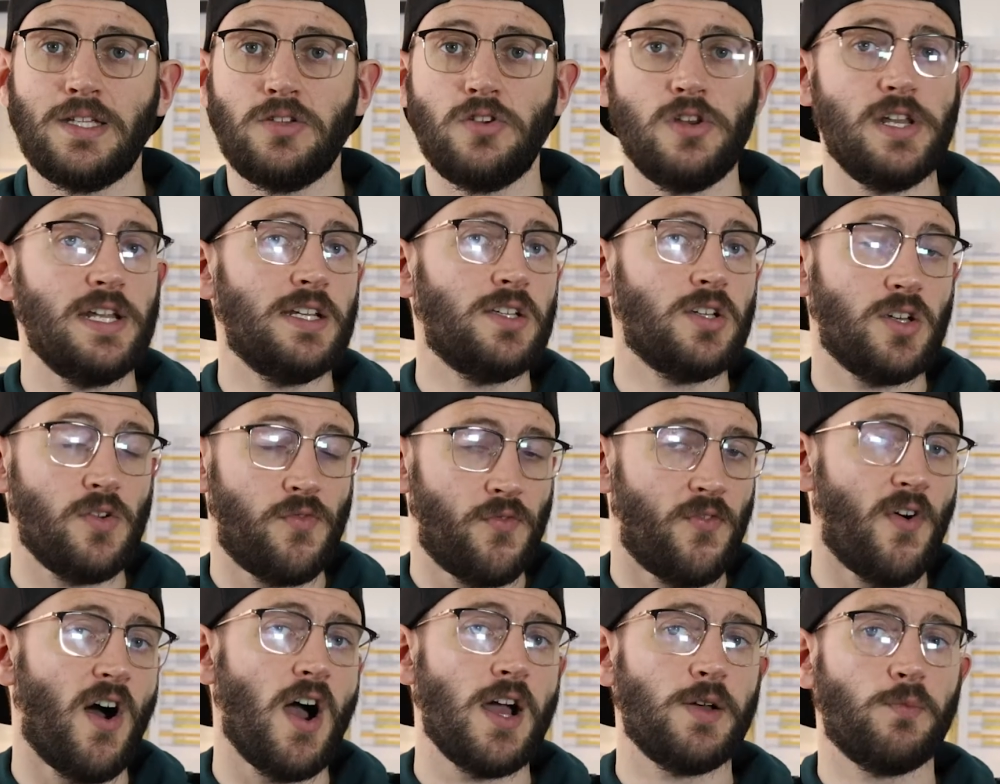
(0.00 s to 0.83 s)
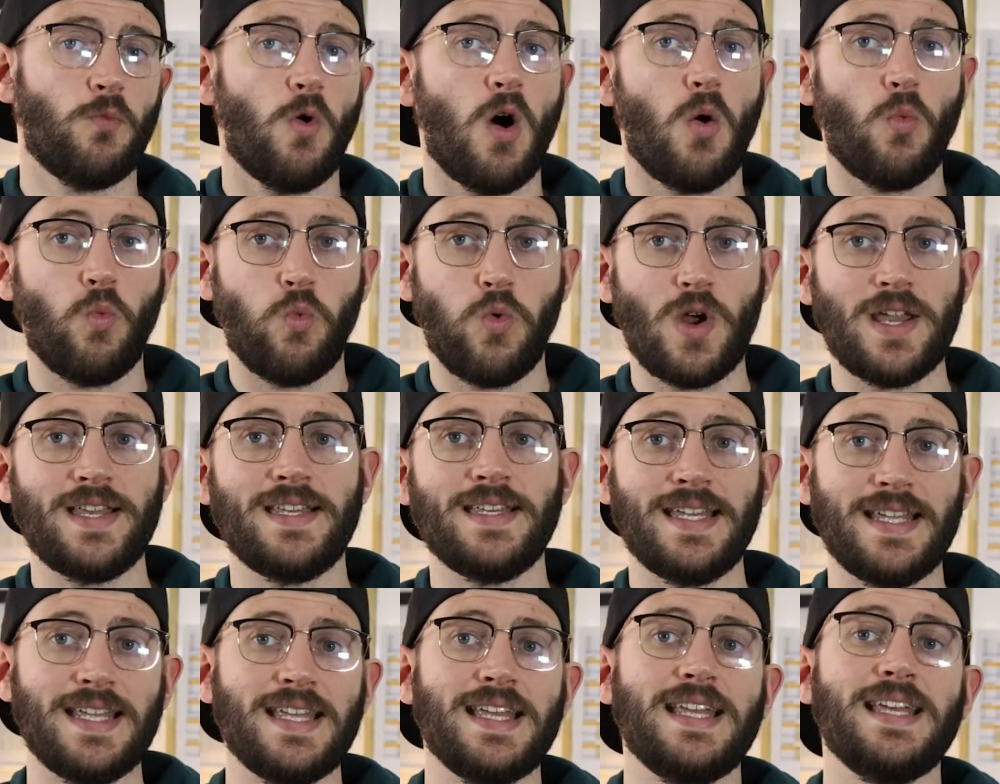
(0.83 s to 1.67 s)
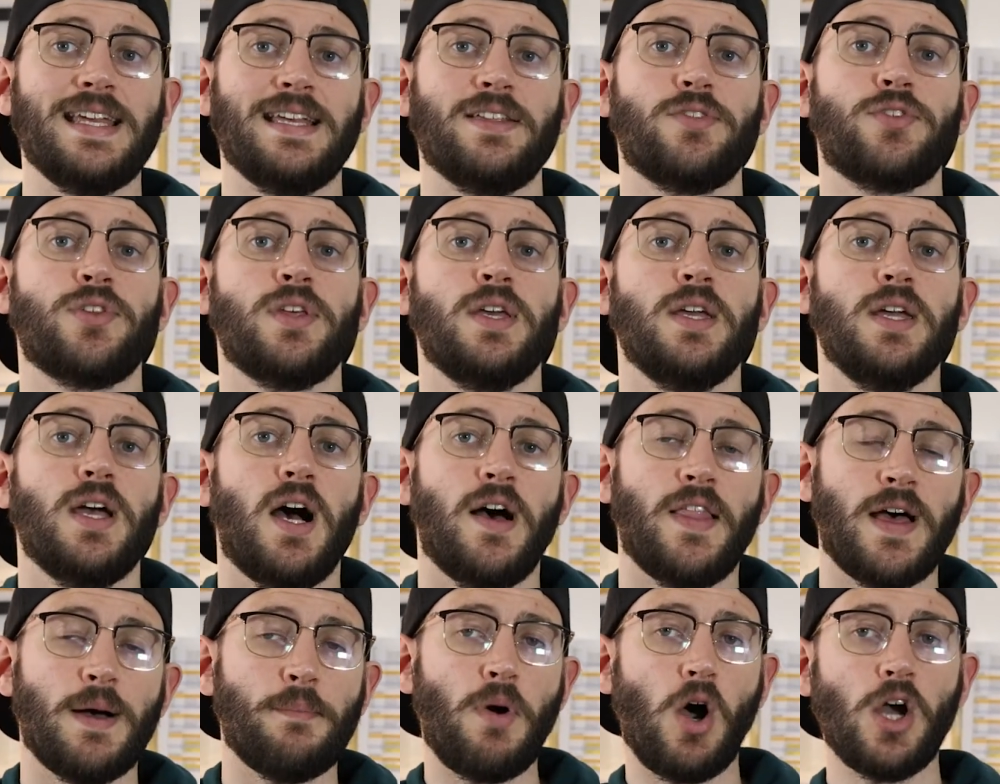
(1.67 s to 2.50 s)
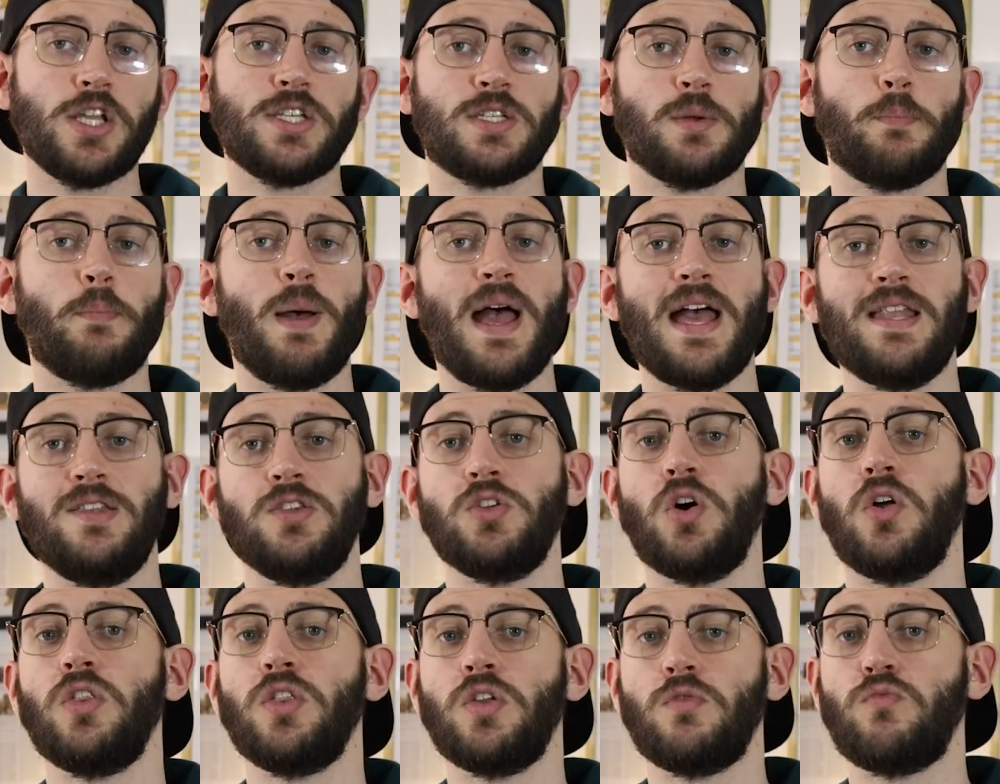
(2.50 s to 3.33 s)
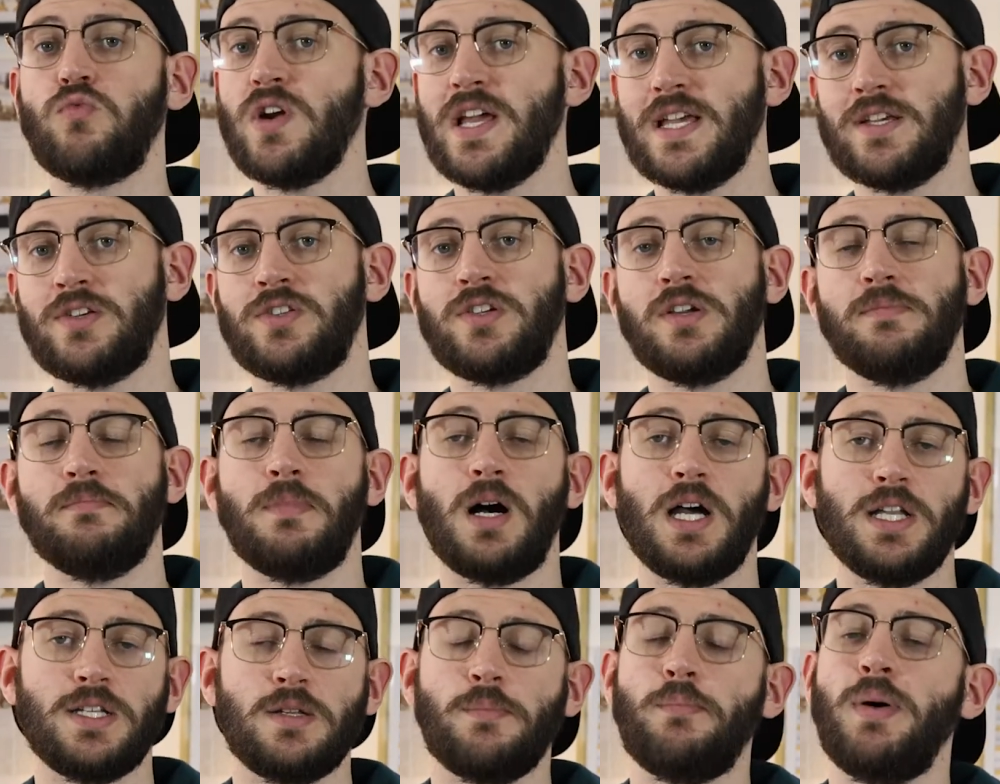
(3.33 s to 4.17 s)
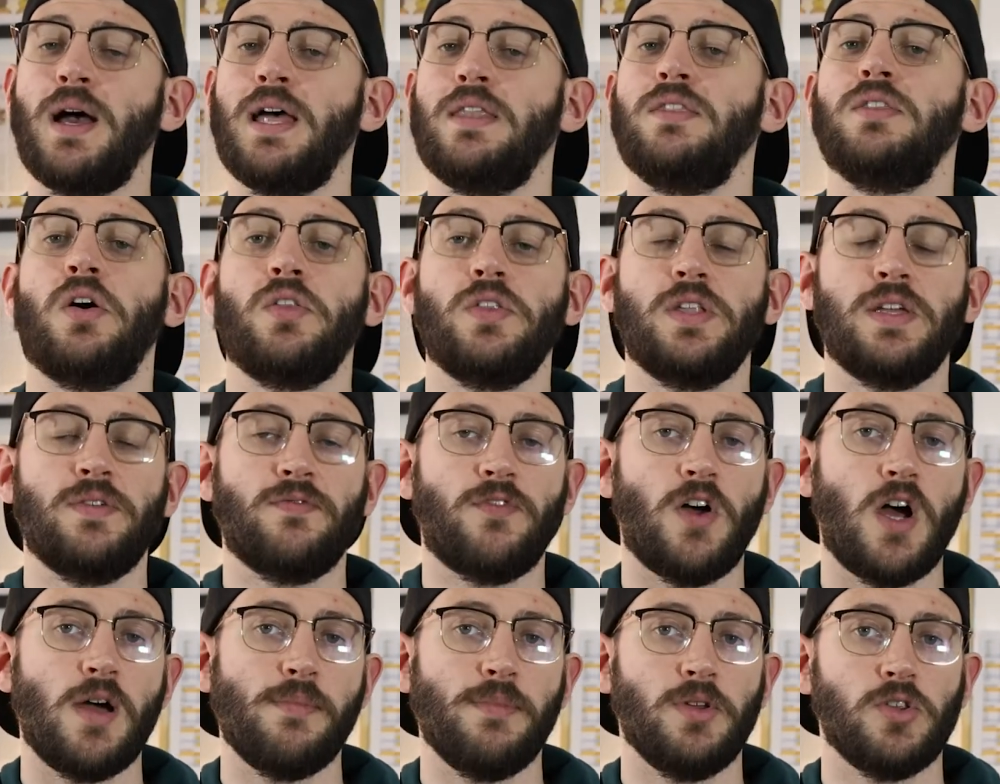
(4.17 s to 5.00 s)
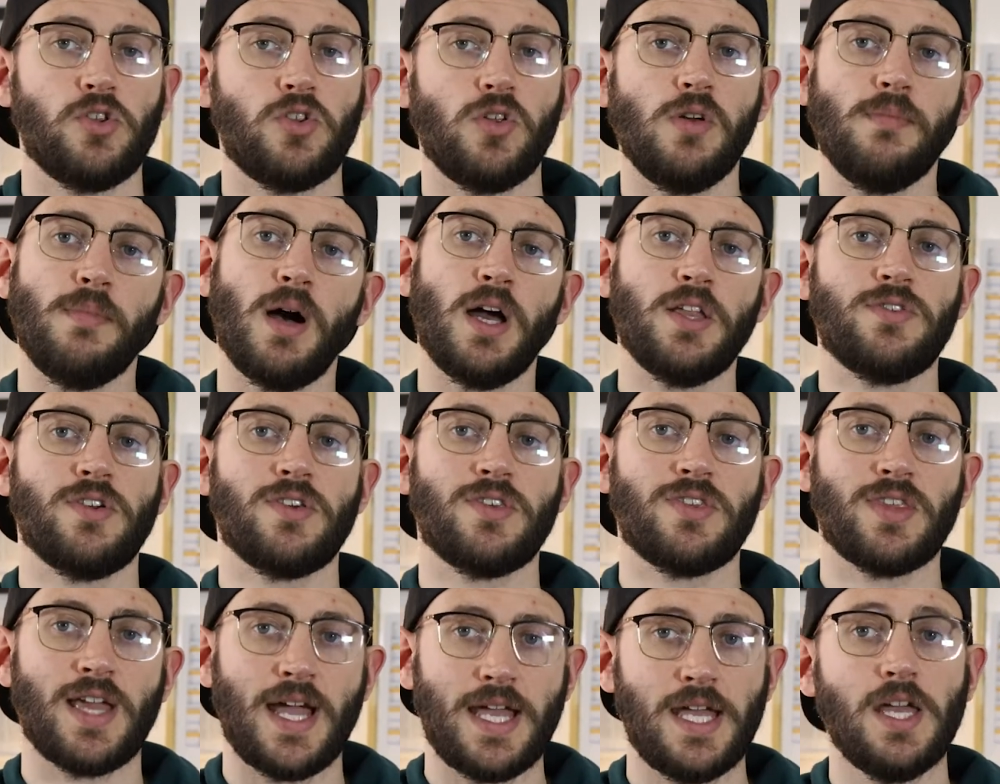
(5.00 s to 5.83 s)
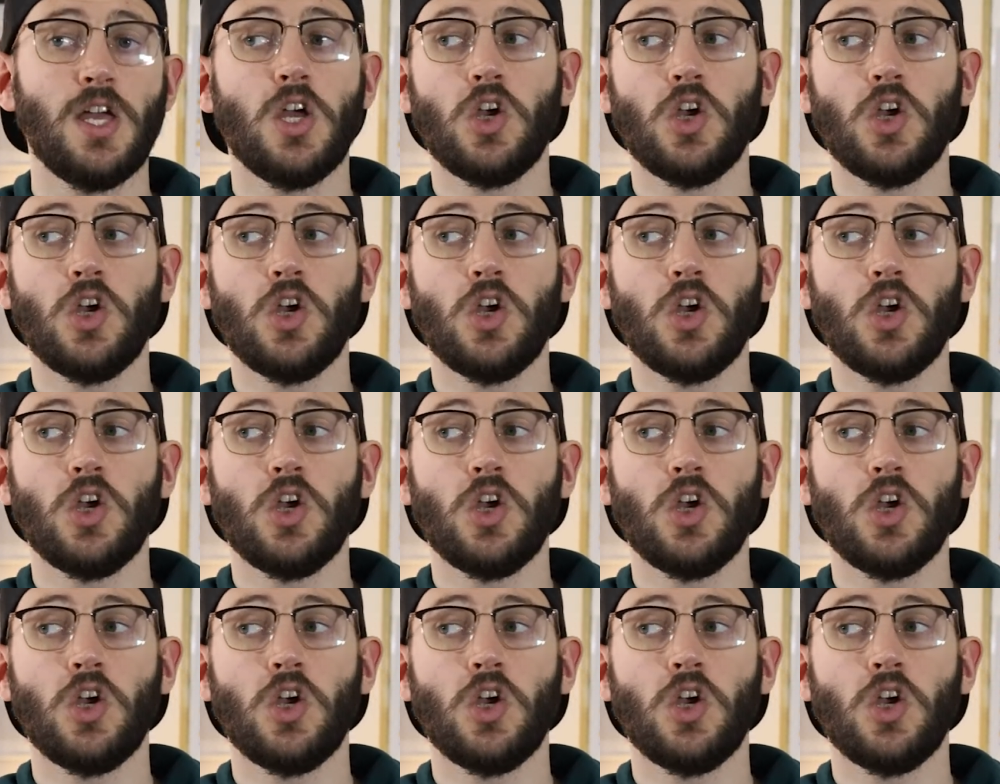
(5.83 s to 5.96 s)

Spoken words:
need to define what windy is. And that might depend on the risk, it might depend on the environment. So you might just say,